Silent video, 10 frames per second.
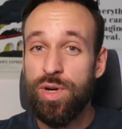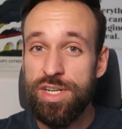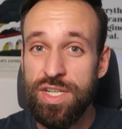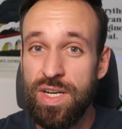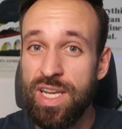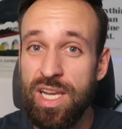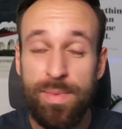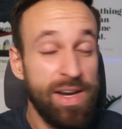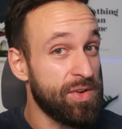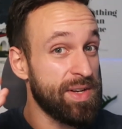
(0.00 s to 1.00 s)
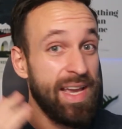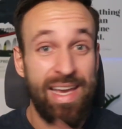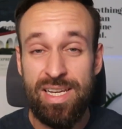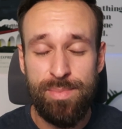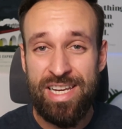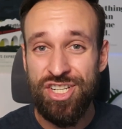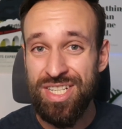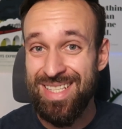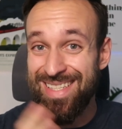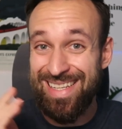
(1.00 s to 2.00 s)
we're talking about
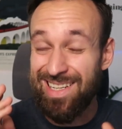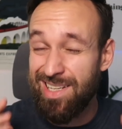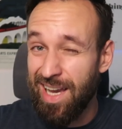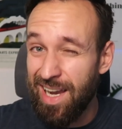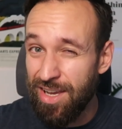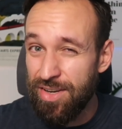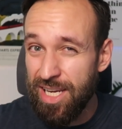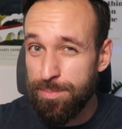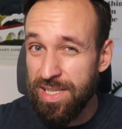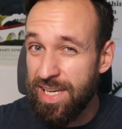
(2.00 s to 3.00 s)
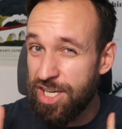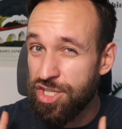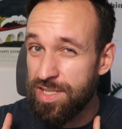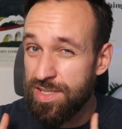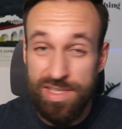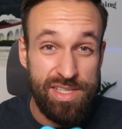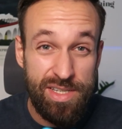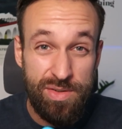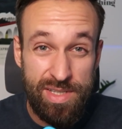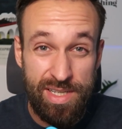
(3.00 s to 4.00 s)
animations in Ionic applications
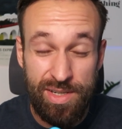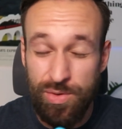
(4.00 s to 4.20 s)
using